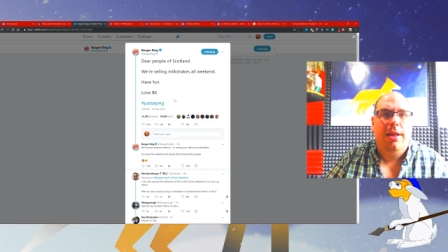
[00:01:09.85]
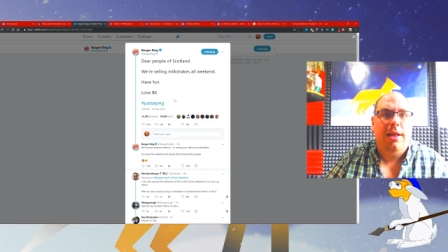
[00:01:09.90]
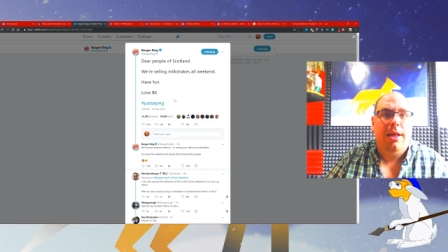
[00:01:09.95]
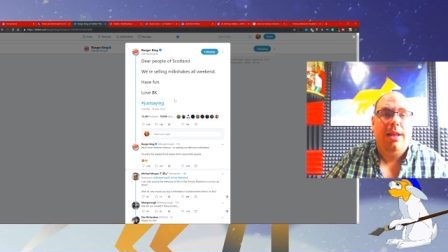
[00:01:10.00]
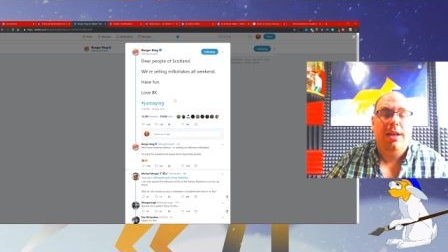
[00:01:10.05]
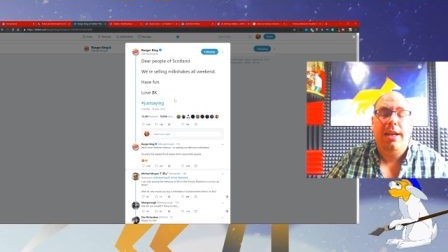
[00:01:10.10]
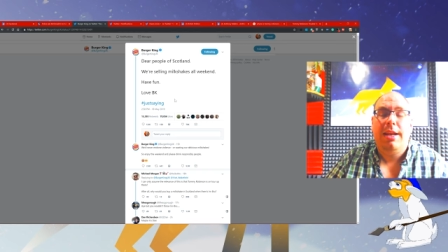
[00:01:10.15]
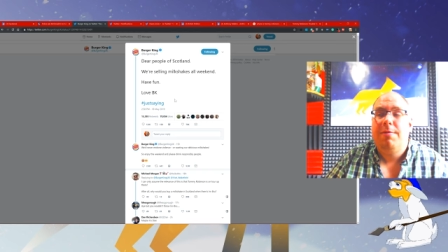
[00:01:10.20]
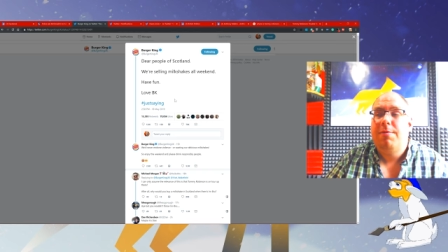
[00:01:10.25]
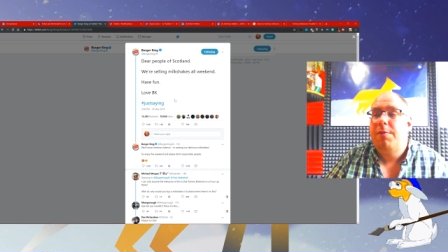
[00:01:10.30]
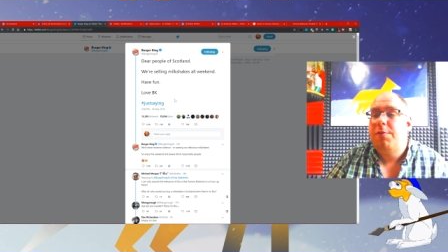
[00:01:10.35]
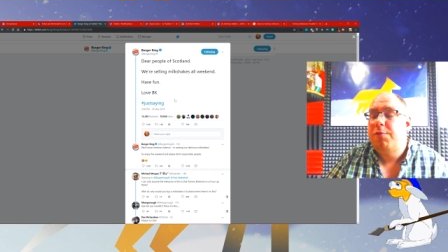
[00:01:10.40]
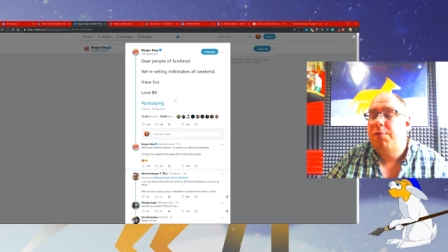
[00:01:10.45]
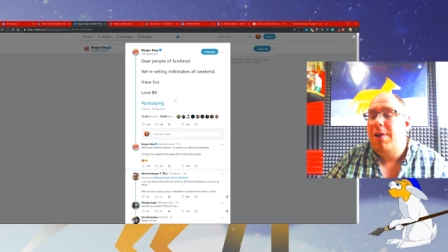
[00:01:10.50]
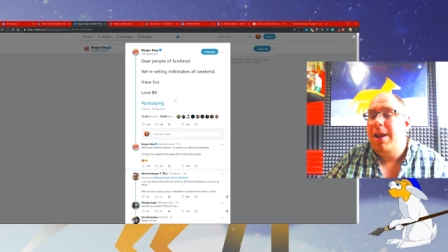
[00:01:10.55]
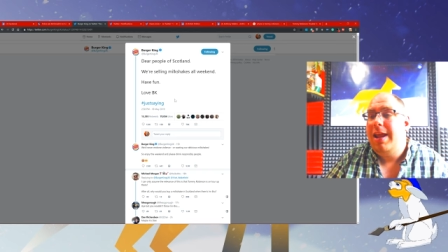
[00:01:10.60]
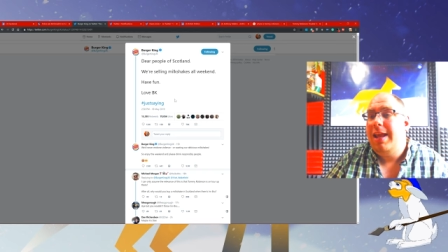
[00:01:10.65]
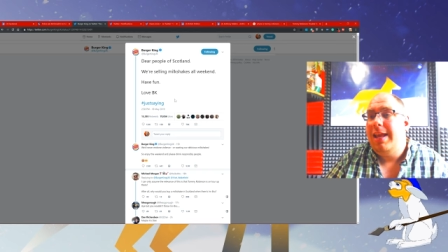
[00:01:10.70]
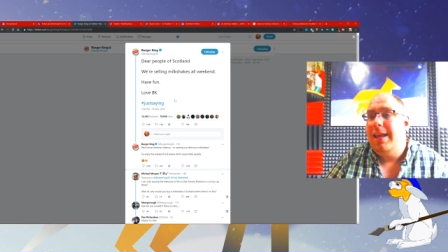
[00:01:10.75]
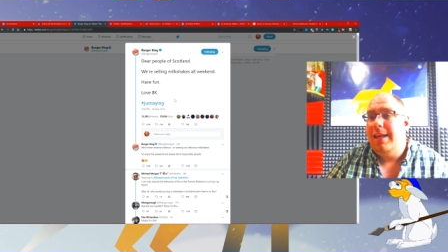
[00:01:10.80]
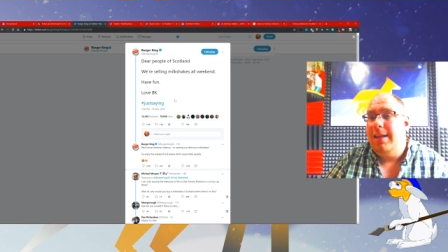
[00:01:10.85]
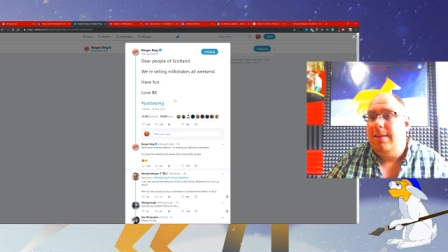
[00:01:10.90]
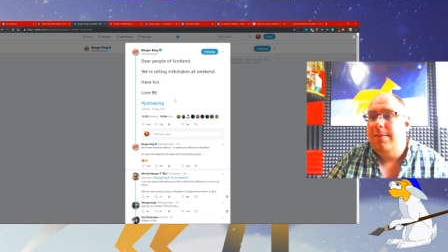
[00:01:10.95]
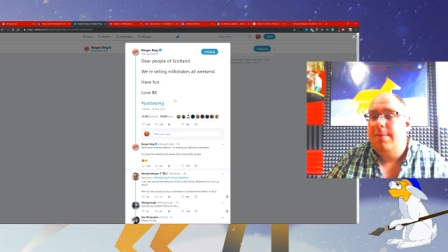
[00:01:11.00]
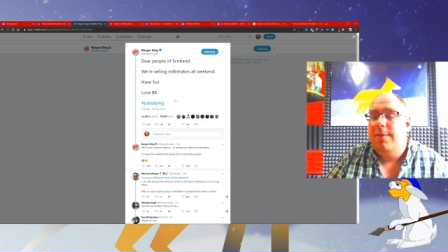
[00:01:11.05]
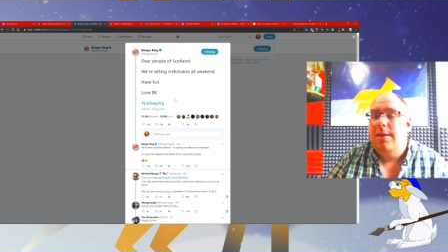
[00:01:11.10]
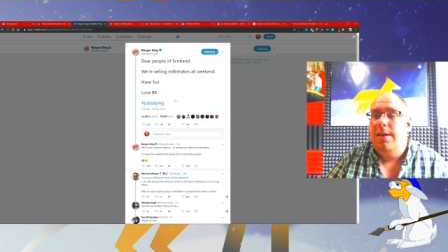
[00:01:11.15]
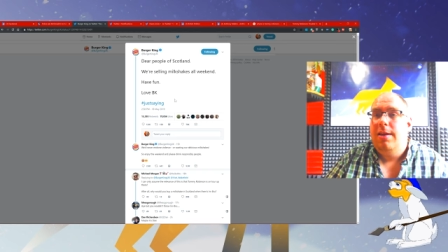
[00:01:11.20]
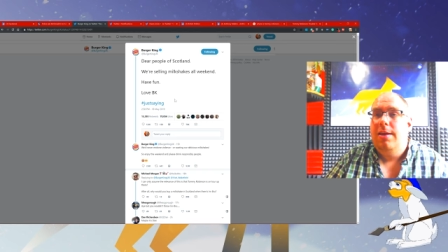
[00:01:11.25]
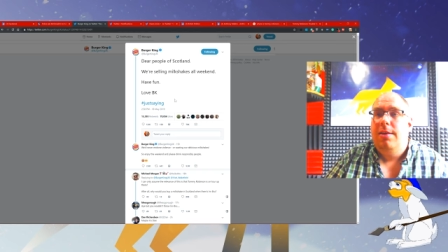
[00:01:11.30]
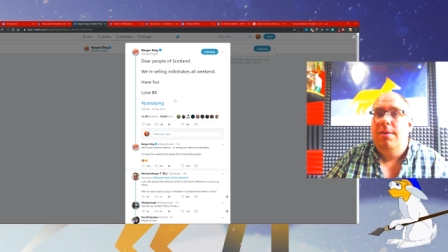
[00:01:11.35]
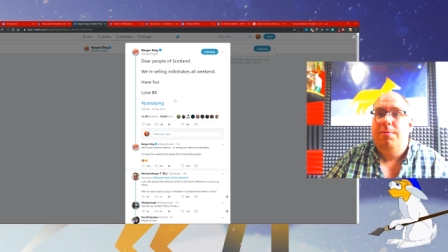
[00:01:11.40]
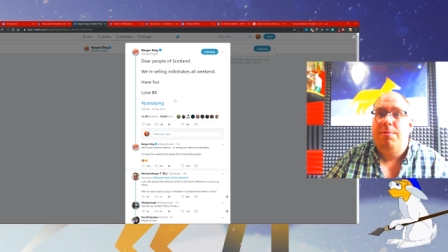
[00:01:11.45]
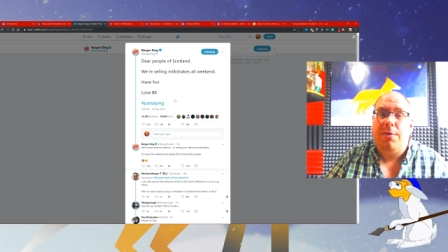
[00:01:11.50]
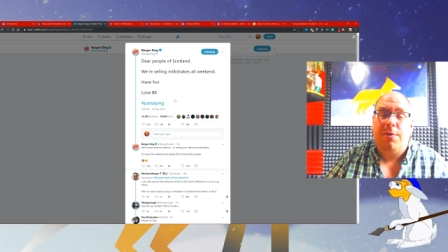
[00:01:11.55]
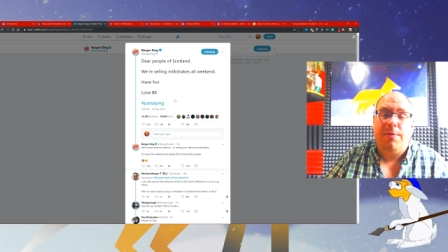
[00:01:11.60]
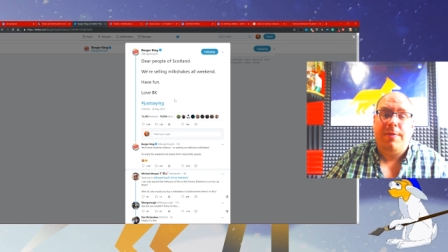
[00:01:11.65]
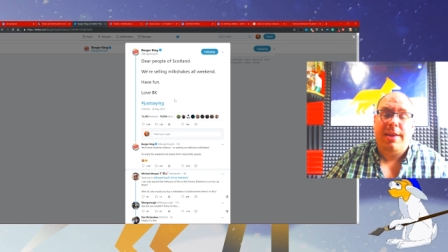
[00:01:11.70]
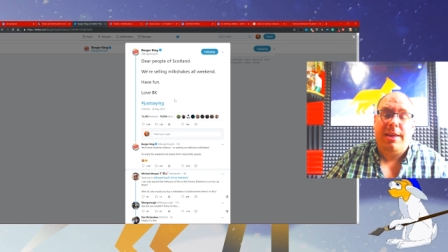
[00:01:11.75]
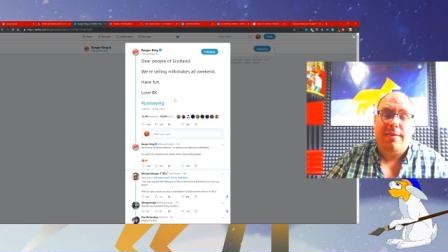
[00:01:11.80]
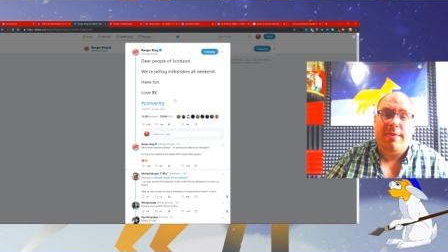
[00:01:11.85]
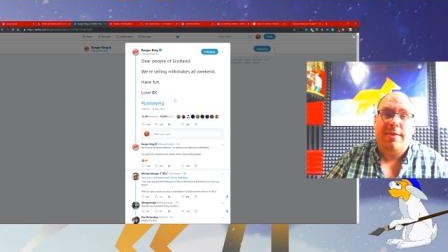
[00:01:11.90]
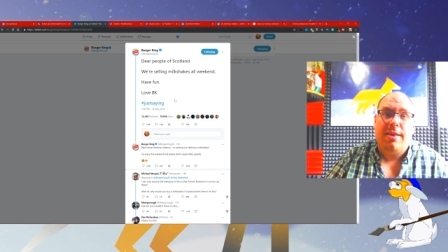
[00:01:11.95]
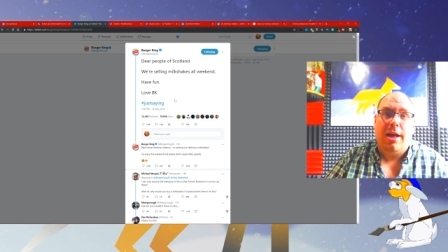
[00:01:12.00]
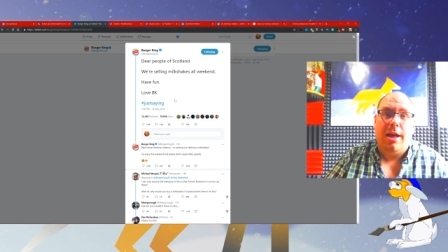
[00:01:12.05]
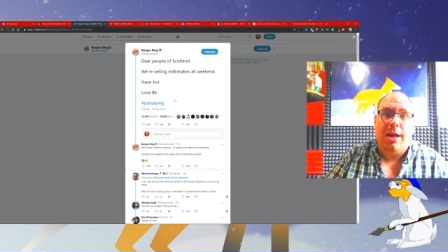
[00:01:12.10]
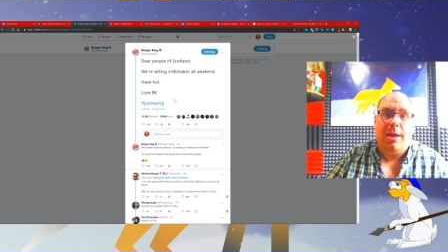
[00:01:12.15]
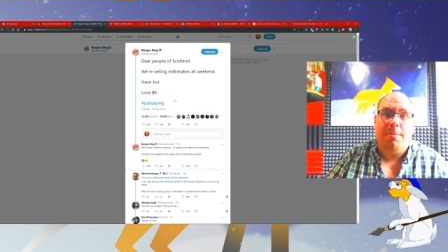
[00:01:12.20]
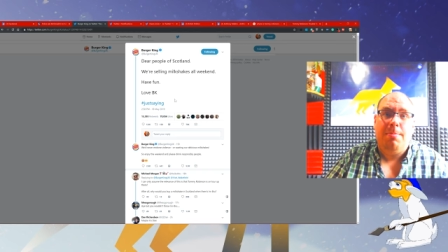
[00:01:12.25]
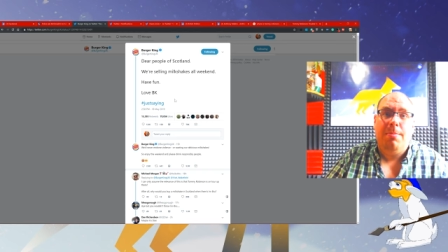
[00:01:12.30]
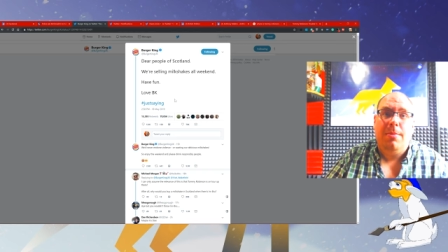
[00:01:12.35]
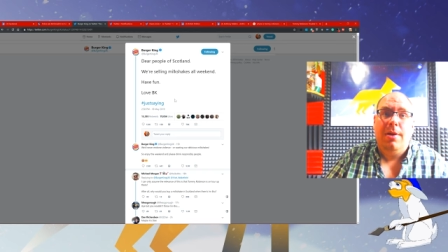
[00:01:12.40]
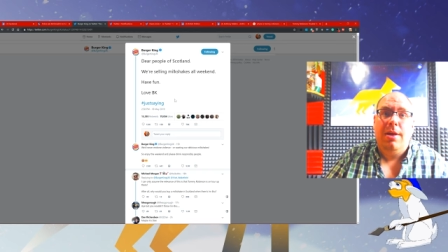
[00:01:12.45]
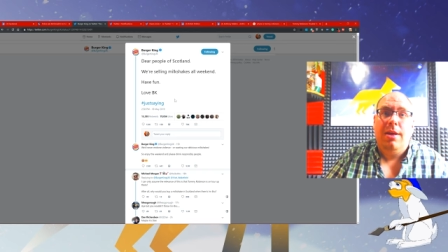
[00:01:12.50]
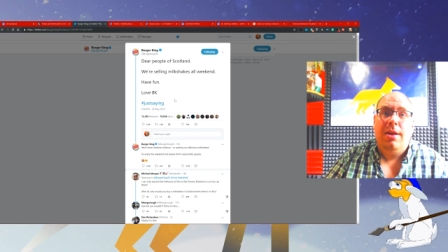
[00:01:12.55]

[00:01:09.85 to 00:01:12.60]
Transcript: And the threat is that this time